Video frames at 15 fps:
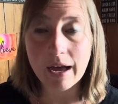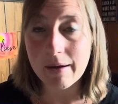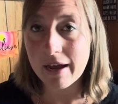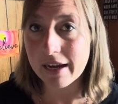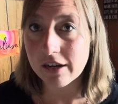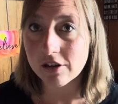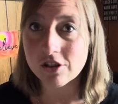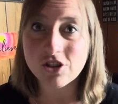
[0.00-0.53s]
I
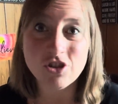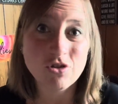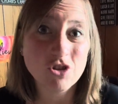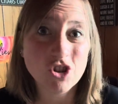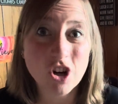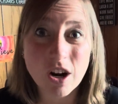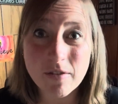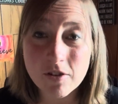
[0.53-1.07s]
encourage you,
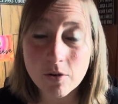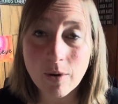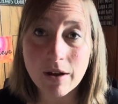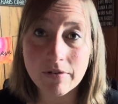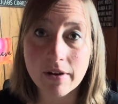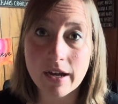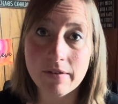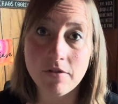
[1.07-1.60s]
shut off your
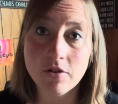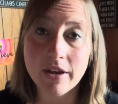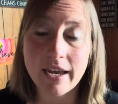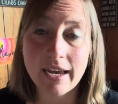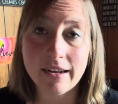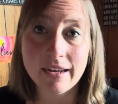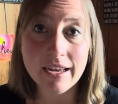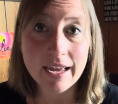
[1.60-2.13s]
Wi-Fi if you
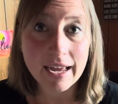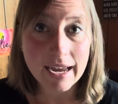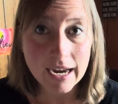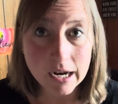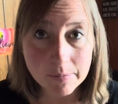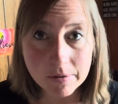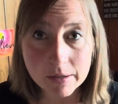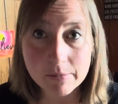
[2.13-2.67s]
can,
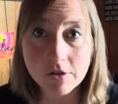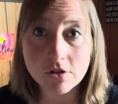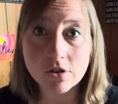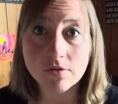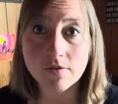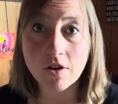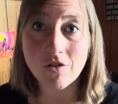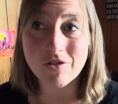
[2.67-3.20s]
airplane mode your
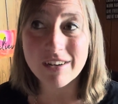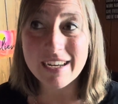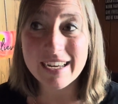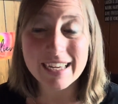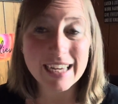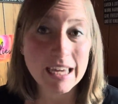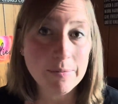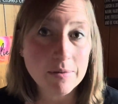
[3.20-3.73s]
phone,
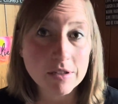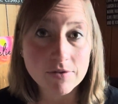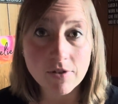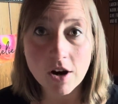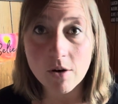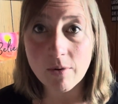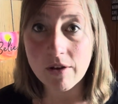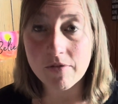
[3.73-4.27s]
keep it as
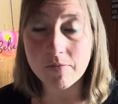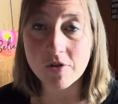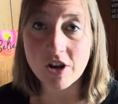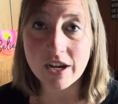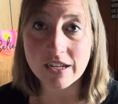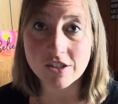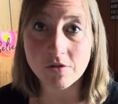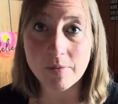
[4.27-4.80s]
far away from your
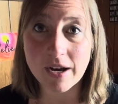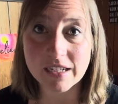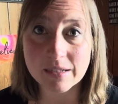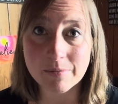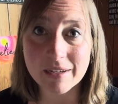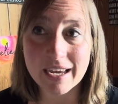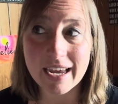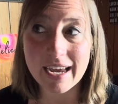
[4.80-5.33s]
head as you
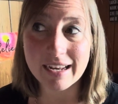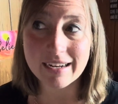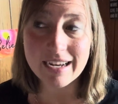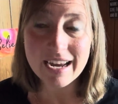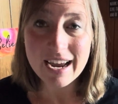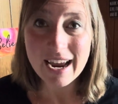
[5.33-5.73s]
possibly can.